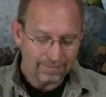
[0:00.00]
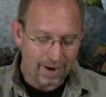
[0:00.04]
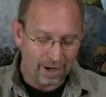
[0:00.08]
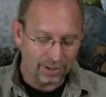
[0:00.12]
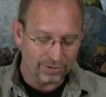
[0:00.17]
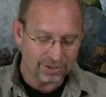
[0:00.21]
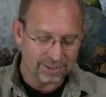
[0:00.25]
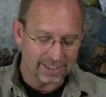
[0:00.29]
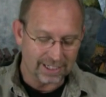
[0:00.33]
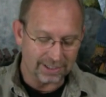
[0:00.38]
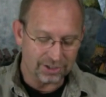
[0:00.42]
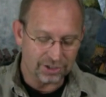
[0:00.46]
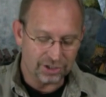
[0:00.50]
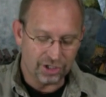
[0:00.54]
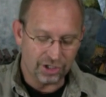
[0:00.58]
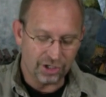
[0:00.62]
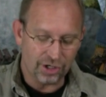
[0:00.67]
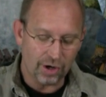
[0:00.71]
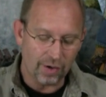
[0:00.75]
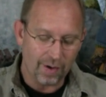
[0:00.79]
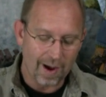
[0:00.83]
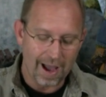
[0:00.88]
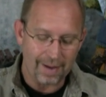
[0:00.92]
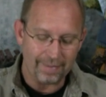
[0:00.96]
Bo says, do
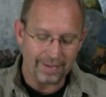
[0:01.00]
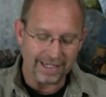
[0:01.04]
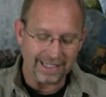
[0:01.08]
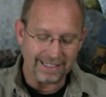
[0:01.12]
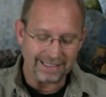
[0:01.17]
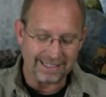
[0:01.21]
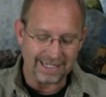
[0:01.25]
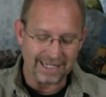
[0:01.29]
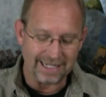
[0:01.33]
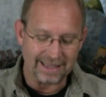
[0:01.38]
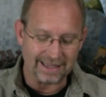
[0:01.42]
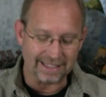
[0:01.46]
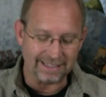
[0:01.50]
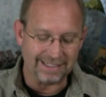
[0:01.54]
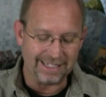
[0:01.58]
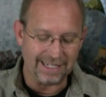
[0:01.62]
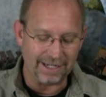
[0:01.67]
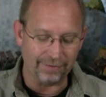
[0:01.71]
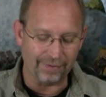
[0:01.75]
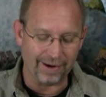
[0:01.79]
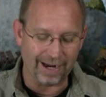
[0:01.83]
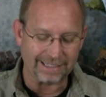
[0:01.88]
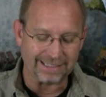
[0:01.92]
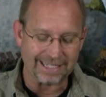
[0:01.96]
you know how many teeth a
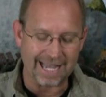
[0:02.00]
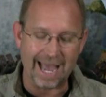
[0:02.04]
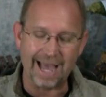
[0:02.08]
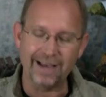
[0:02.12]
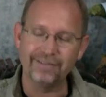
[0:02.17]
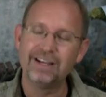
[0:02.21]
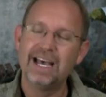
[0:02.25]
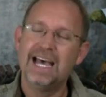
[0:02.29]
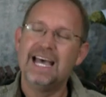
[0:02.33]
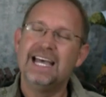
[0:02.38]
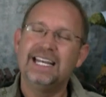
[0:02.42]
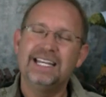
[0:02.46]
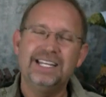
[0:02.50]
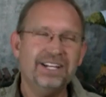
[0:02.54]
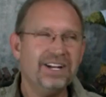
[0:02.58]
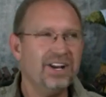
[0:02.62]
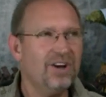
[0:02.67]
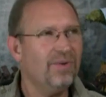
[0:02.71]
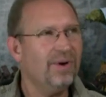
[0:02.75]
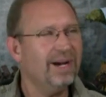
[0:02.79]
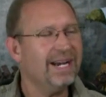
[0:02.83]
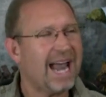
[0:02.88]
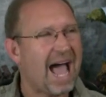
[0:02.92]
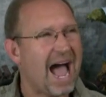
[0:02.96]
T-Rex have? You
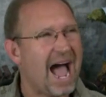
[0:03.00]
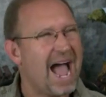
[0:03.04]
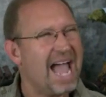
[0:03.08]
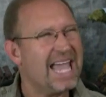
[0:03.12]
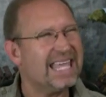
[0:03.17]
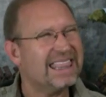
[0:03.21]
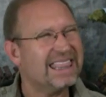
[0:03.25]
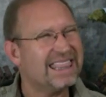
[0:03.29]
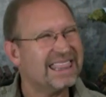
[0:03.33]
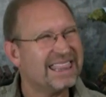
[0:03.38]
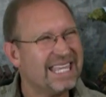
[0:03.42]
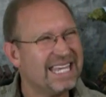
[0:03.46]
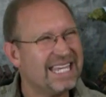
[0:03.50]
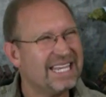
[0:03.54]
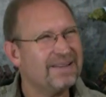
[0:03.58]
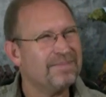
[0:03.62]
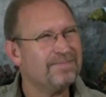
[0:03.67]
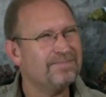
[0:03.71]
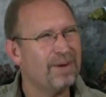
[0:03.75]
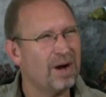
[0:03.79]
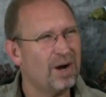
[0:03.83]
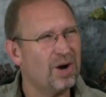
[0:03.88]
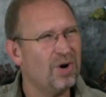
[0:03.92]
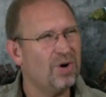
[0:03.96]
know what? I
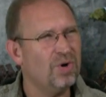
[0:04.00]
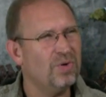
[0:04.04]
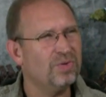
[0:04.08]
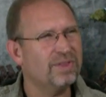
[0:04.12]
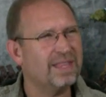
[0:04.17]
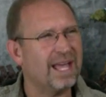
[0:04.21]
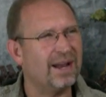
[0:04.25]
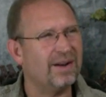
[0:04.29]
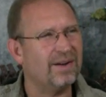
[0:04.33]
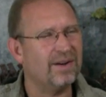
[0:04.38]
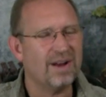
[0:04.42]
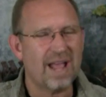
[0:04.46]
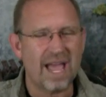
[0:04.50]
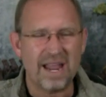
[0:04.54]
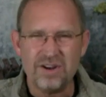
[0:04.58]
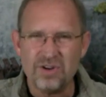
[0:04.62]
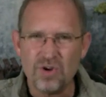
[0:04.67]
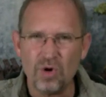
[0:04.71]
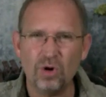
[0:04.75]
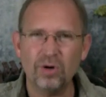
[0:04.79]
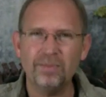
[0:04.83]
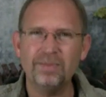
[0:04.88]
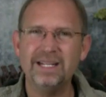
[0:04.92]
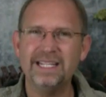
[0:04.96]
think, Bo, that
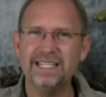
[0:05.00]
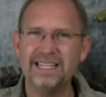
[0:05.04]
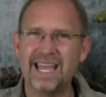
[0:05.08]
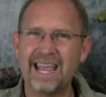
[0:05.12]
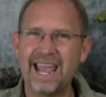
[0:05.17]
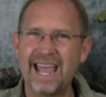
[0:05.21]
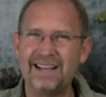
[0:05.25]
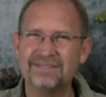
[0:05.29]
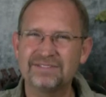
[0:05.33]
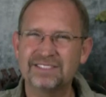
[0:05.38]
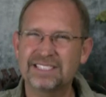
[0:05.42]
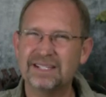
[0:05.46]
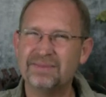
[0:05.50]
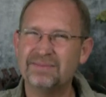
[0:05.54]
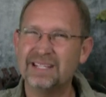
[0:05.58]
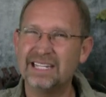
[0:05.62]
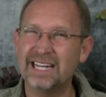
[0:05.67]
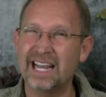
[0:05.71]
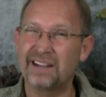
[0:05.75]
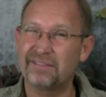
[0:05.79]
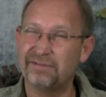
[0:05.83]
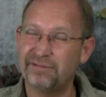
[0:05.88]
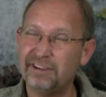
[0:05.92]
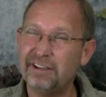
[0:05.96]
normally they have
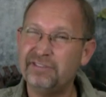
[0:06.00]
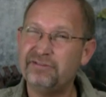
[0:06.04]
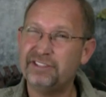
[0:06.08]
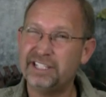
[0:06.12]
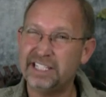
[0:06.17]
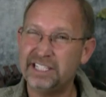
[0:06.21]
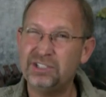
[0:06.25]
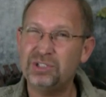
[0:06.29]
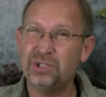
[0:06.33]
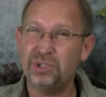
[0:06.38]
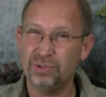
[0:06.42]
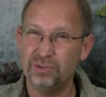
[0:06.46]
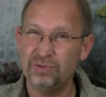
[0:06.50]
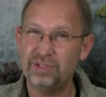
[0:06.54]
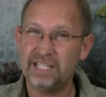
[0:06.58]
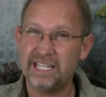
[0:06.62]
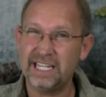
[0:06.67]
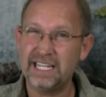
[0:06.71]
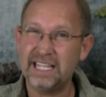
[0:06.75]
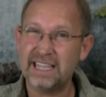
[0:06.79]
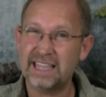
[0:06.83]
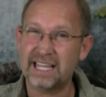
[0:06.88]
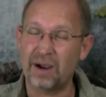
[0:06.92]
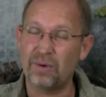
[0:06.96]
something like 52
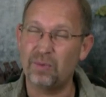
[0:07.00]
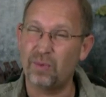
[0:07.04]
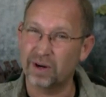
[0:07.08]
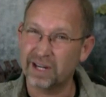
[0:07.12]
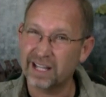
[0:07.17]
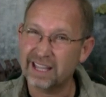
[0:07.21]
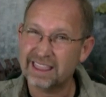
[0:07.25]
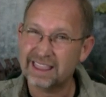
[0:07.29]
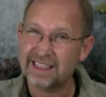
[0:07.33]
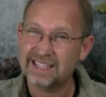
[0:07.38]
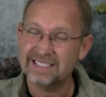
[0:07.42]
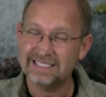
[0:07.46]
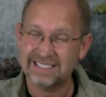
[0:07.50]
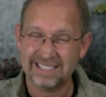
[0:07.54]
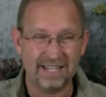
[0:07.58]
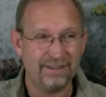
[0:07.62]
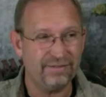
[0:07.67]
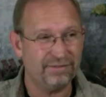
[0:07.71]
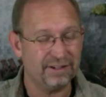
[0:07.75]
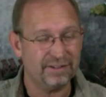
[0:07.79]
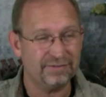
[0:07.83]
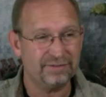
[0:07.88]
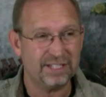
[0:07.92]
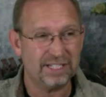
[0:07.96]
teeth. I want to
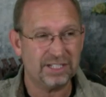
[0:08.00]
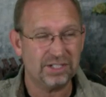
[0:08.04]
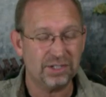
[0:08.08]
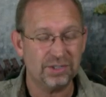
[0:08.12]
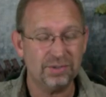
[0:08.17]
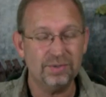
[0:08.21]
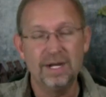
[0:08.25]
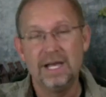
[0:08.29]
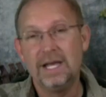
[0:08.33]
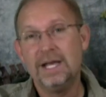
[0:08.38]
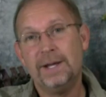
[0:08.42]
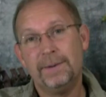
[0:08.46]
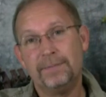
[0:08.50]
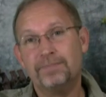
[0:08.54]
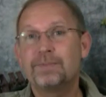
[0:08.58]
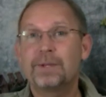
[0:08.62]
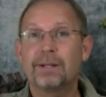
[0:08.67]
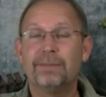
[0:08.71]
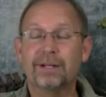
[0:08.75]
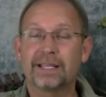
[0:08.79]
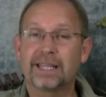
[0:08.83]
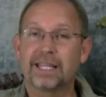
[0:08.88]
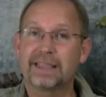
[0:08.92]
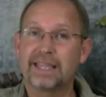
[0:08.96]
say 52.
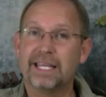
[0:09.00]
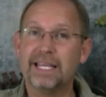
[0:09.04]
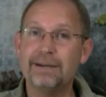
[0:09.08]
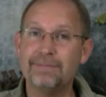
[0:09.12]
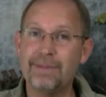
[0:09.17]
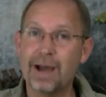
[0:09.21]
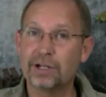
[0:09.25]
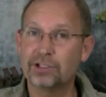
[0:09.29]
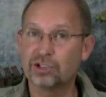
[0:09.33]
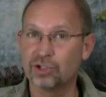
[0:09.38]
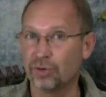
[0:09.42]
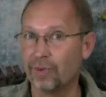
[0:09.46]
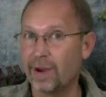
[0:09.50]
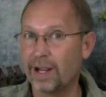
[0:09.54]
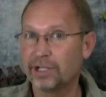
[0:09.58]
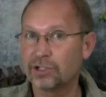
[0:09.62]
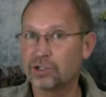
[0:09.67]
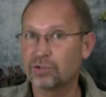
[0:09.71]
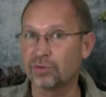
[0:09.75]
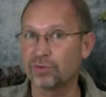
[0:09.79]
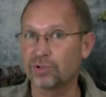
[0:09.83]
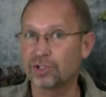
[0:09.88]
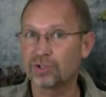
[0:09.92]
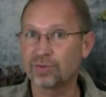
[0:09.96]
But the thing about
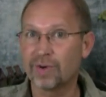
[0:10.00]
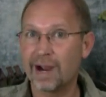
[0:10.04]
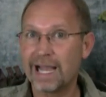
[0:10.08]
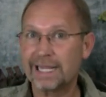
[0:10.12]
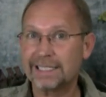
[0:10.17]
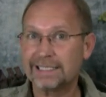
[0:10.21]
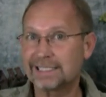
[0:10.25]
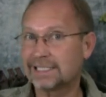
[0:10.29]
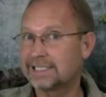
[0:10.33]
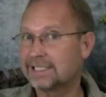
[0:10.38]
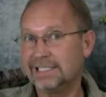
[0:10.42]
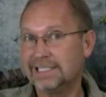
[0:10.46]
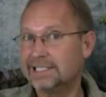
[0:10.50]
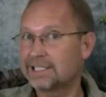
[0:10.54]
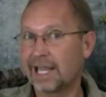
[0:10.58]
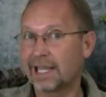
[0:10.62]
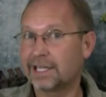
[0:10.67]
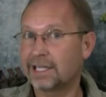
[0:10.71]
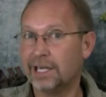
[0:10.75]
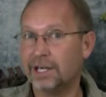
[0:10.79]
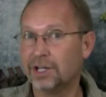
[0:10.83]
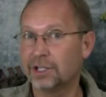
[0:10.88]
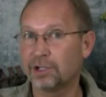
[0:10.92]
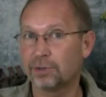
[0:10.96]
Tyrannosaurus Rex is he's
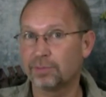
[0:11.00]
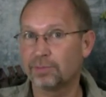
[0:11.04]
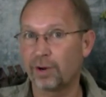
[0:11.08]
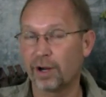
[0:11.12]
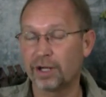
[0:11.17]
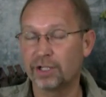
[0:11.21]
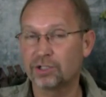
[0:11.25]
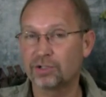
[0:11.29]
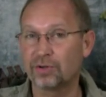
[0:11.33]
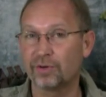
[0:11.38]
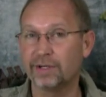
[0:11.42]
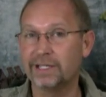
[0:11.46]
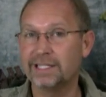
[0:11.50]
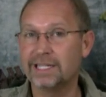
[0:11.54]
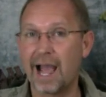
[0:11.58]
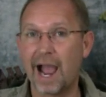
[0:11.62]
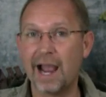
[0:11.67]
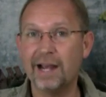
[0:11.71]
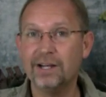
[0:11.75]
like other predatory